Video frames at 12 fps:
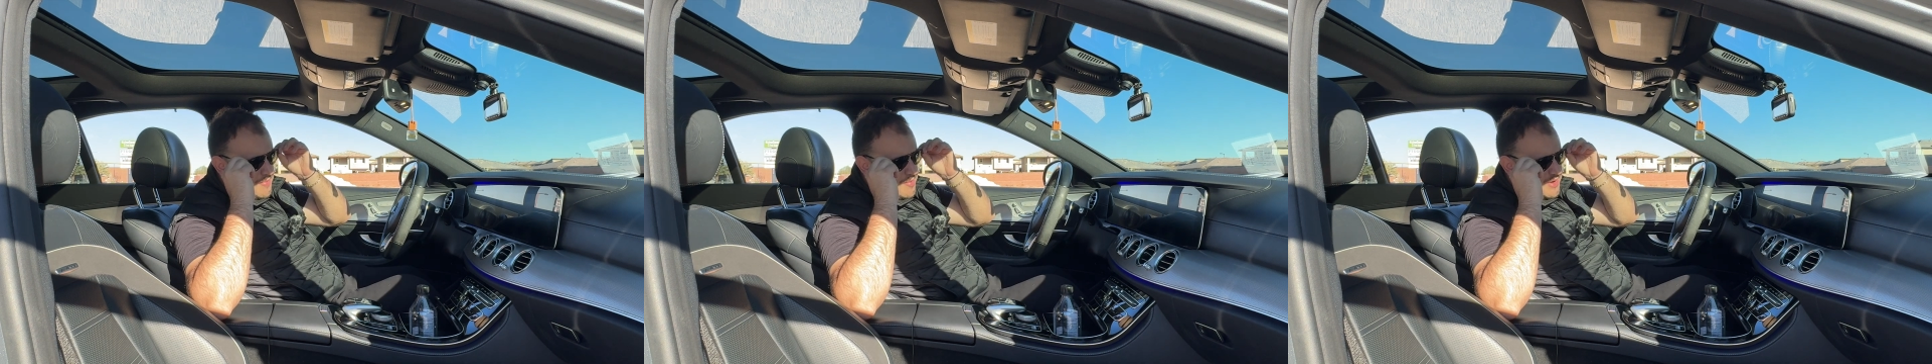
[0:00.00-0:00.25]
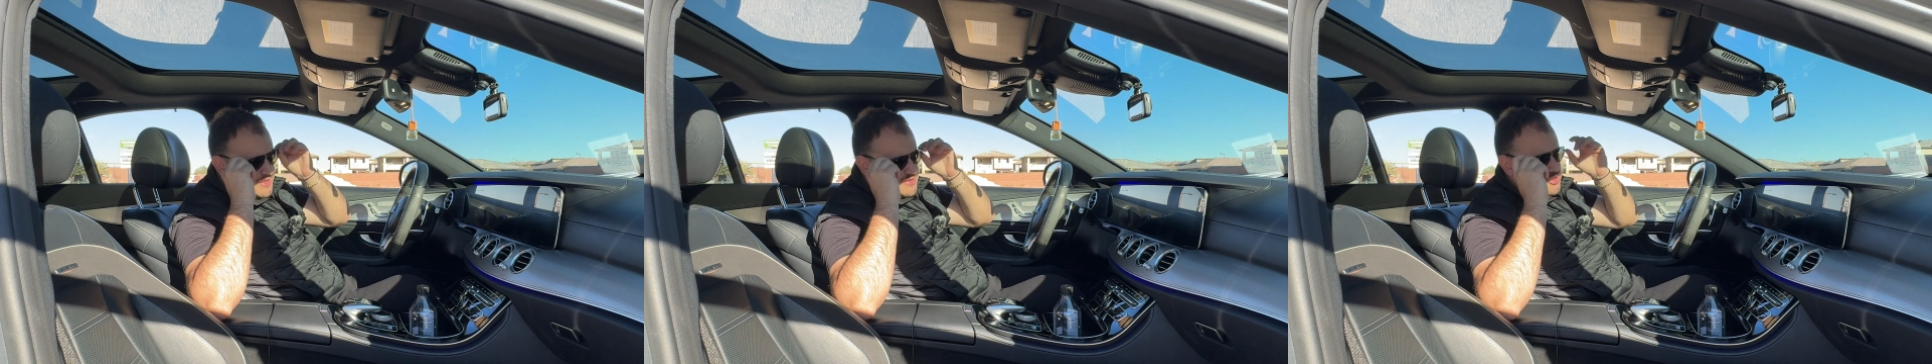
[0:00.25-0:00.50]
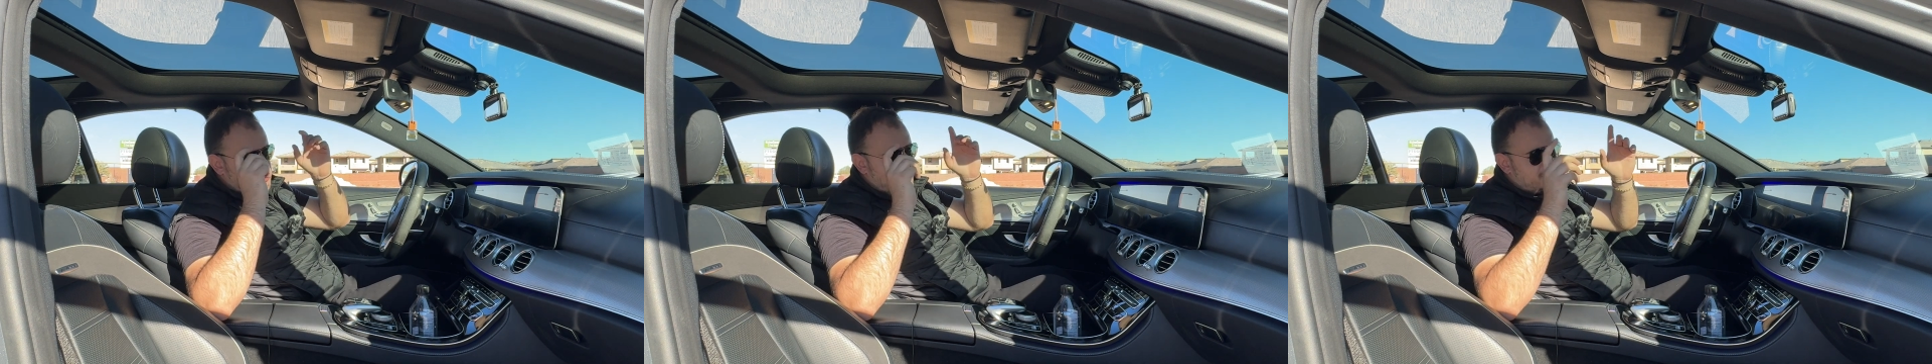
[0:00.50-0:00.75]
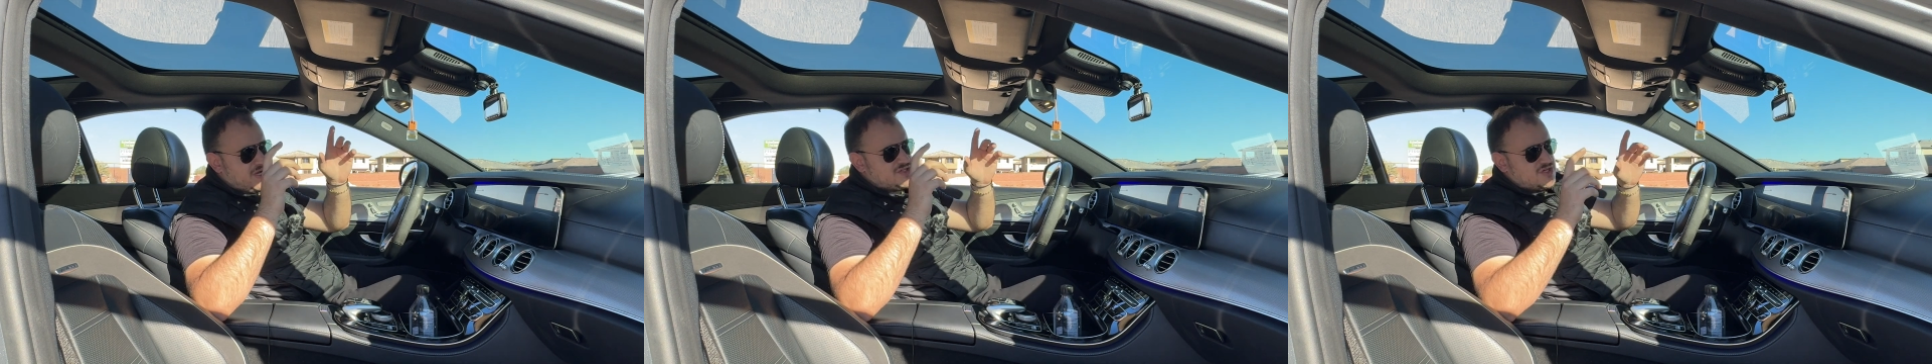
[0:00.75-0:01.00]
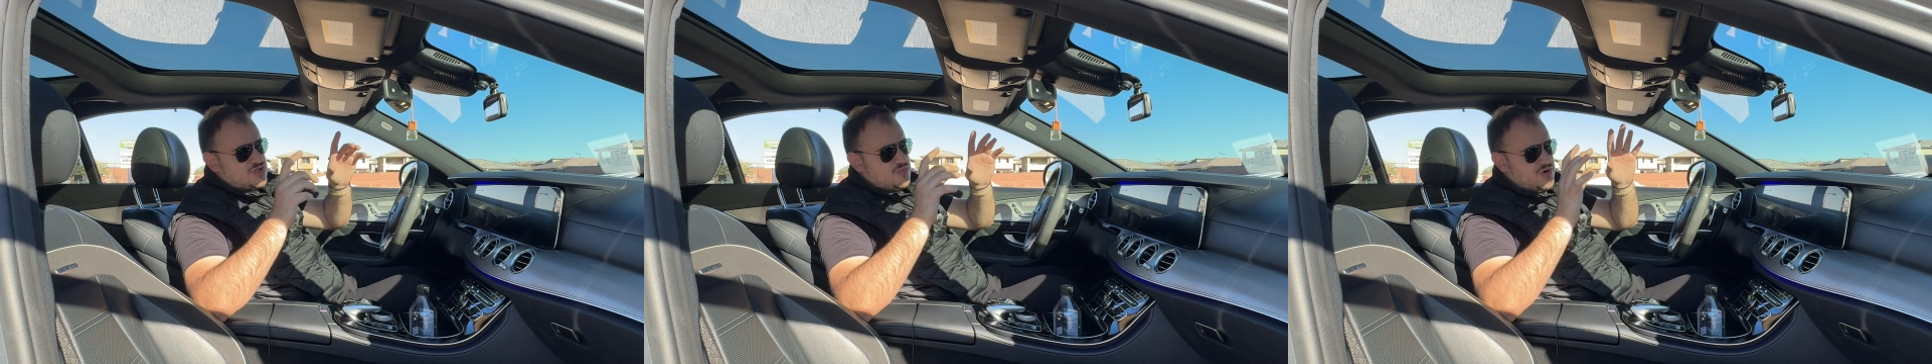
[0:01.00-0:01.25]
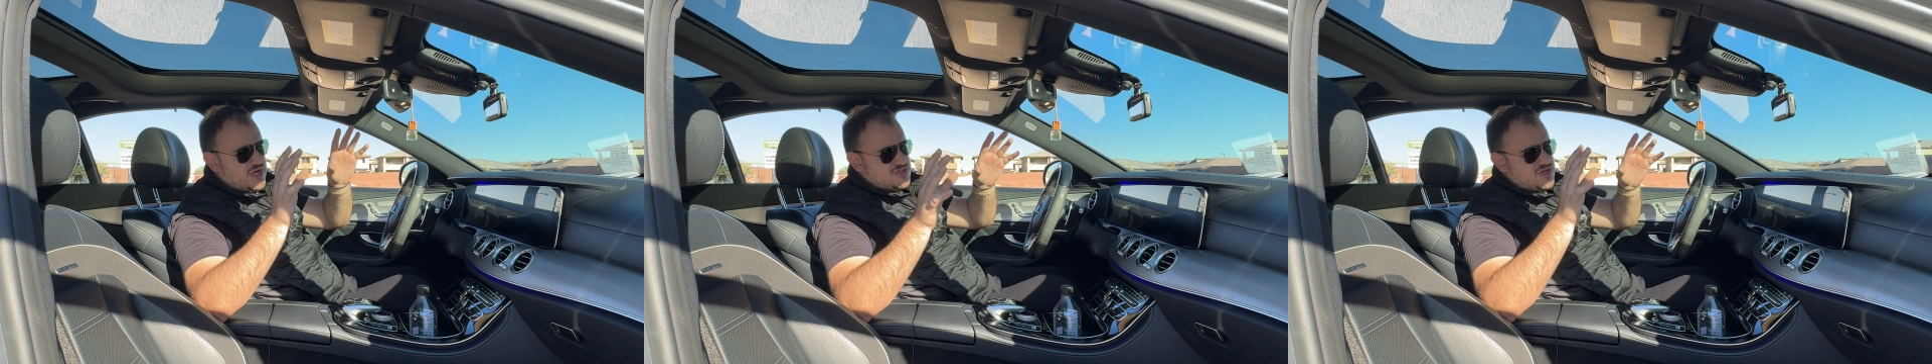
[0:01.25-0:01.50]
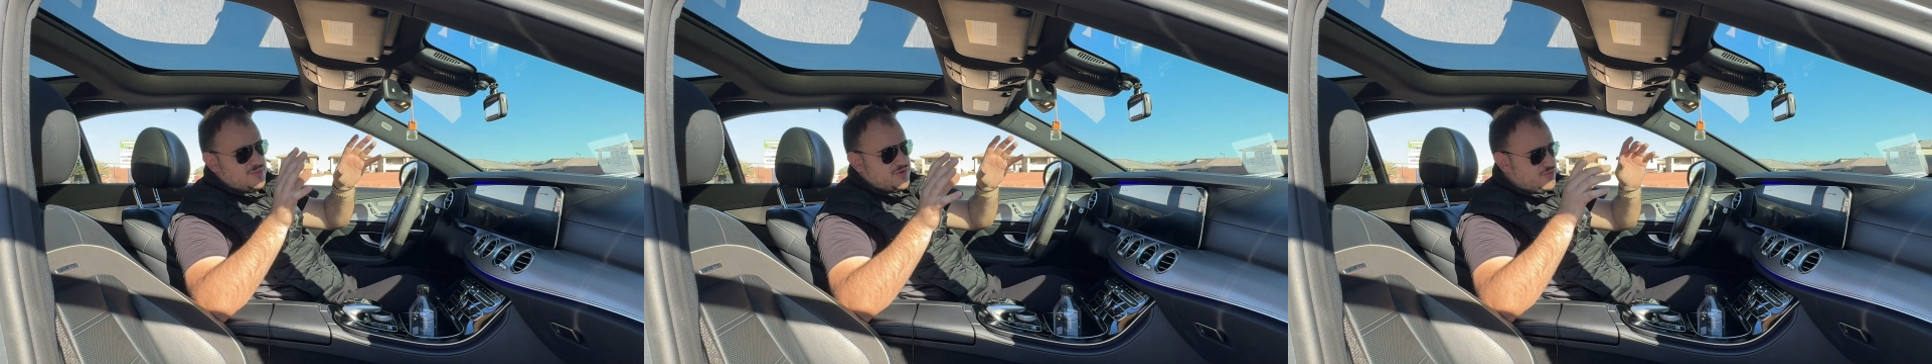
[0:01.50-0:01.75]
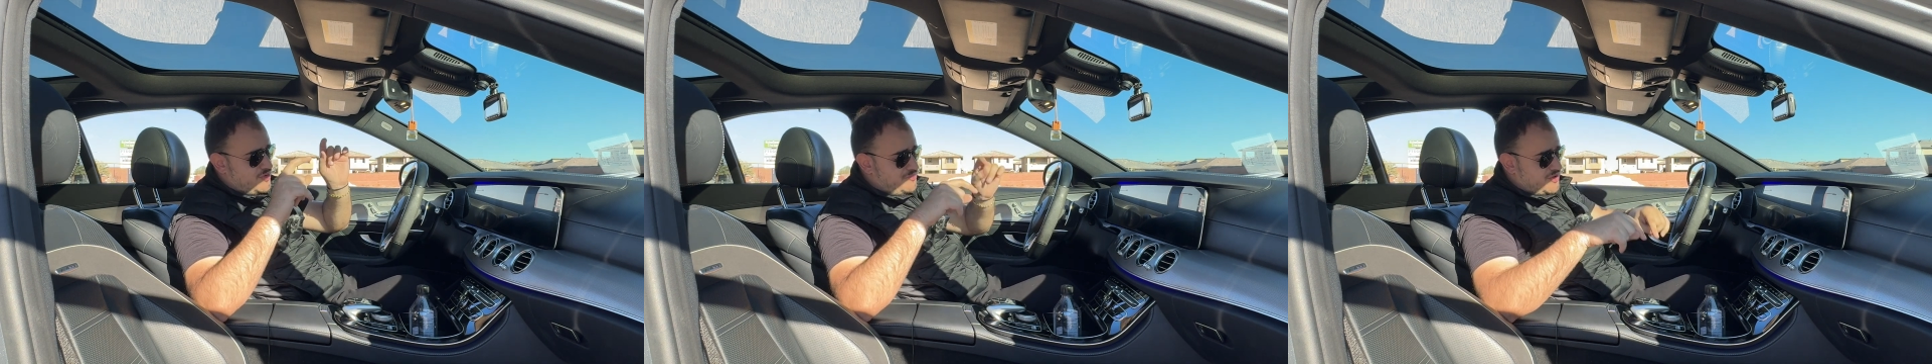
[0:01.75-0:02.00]
my biggest issue. My biggest issue, we'll get to number
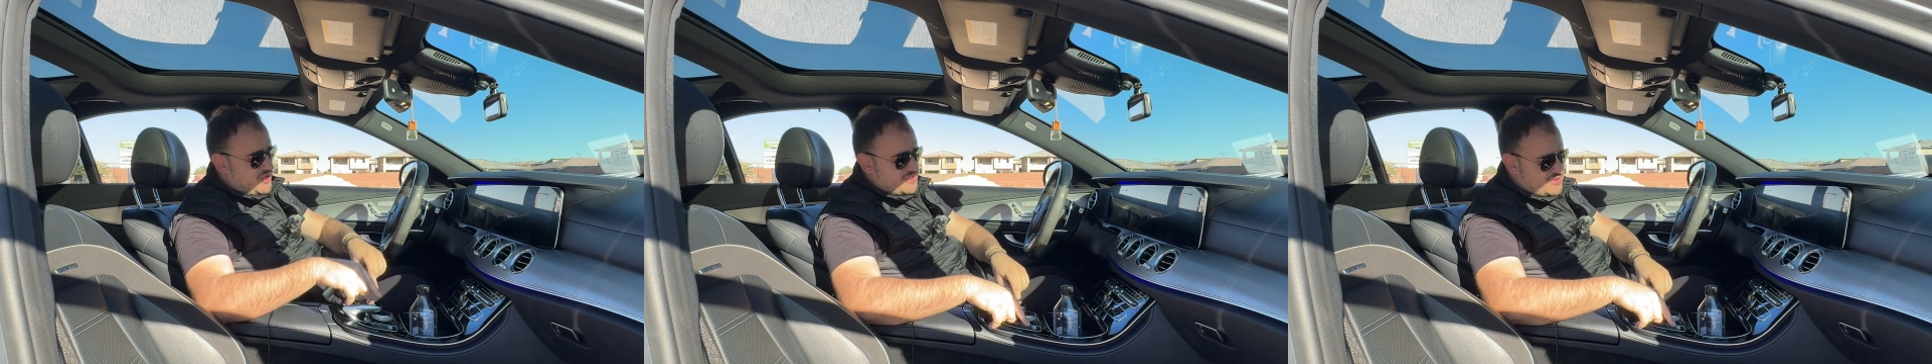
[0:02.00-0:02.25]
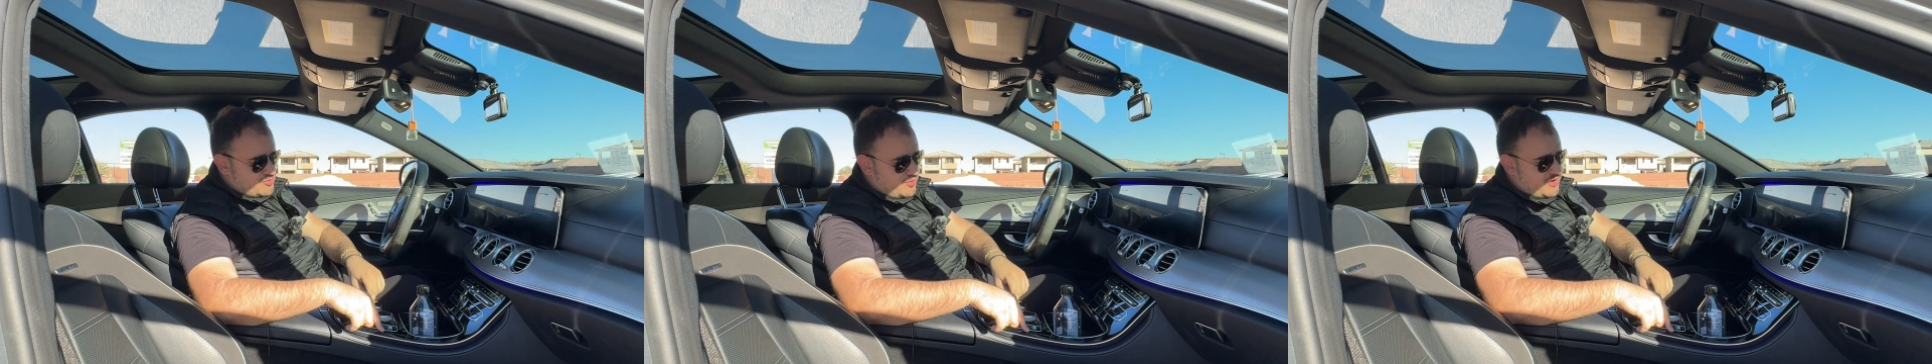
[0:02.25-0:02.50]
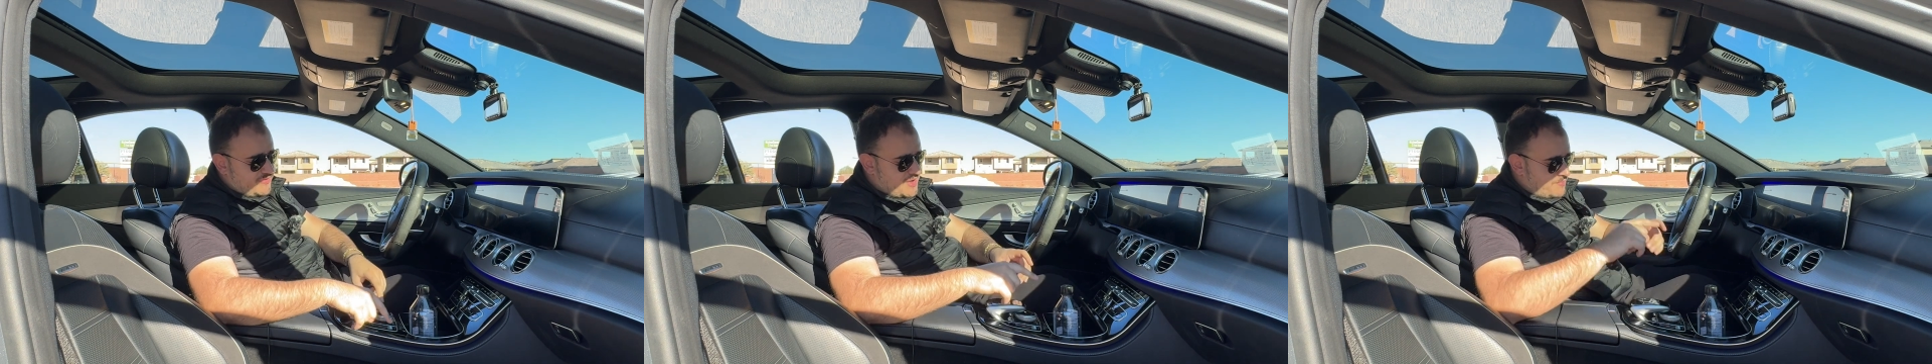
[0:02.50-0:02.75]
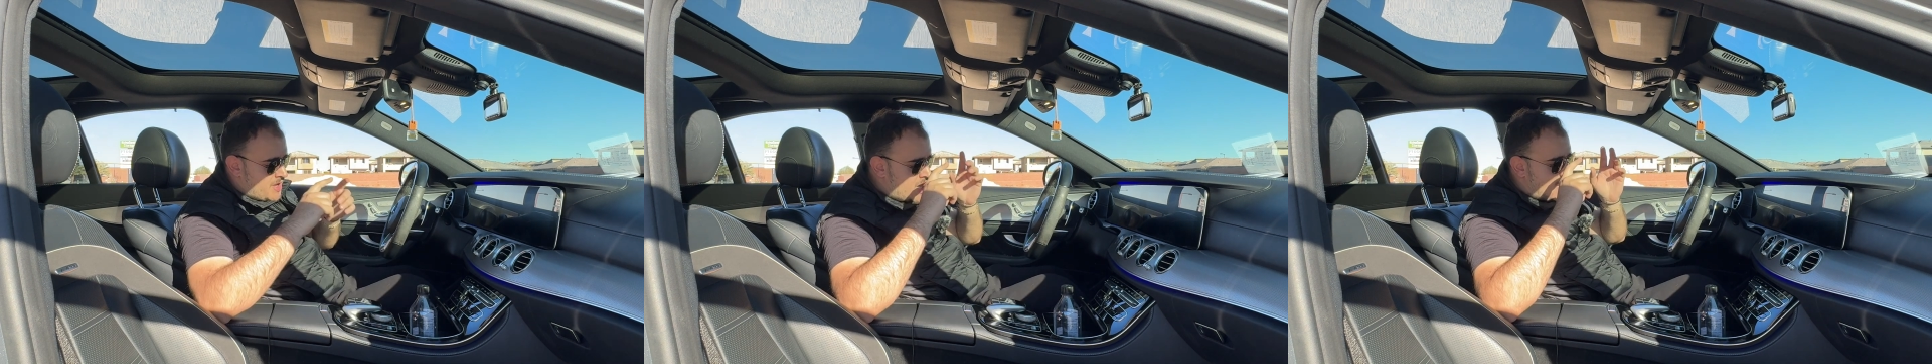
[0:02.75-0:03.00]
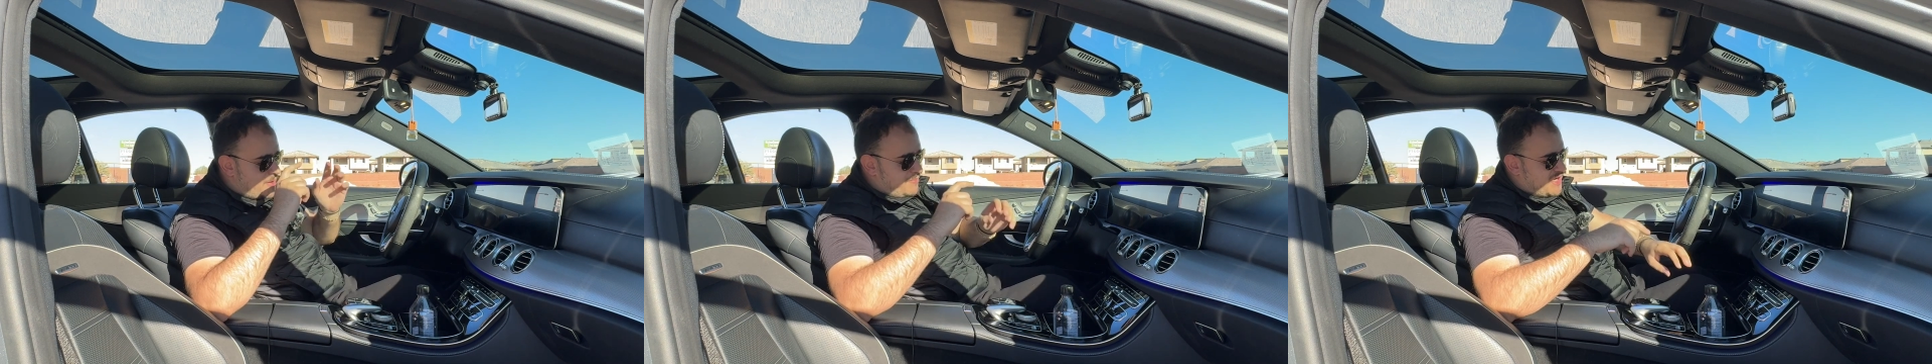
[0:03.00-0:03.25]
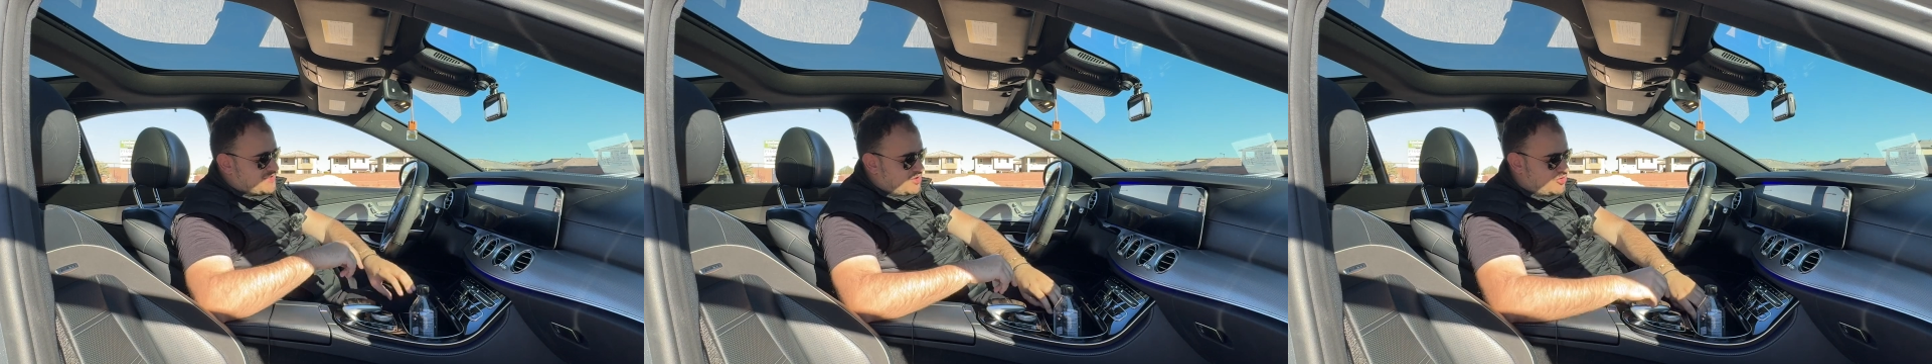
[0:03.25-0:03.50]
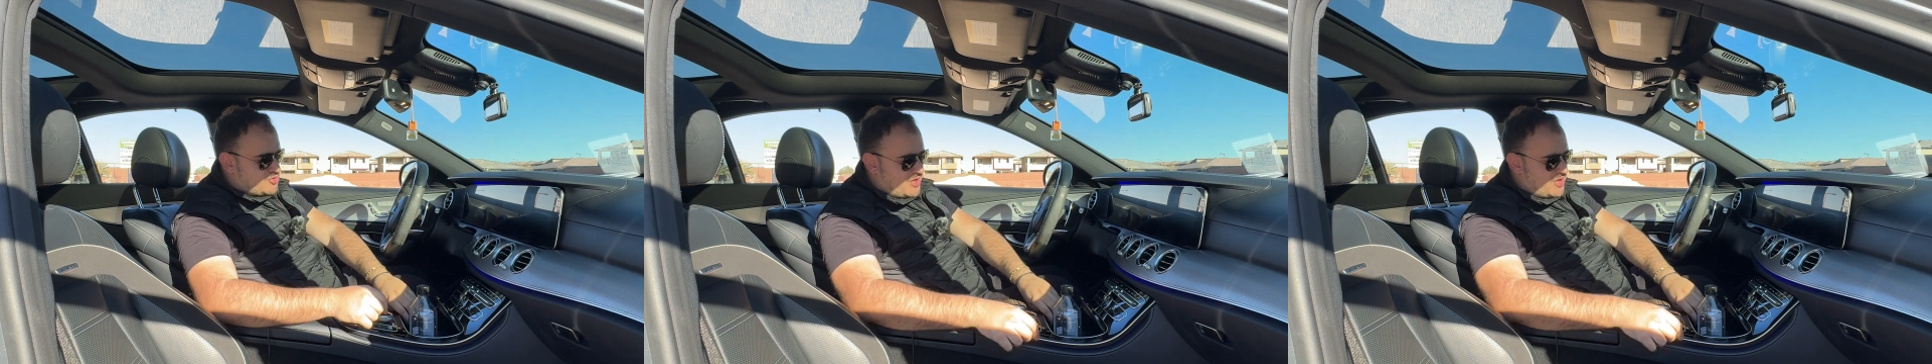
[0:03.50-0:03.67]
3, but this is one of them. Because it also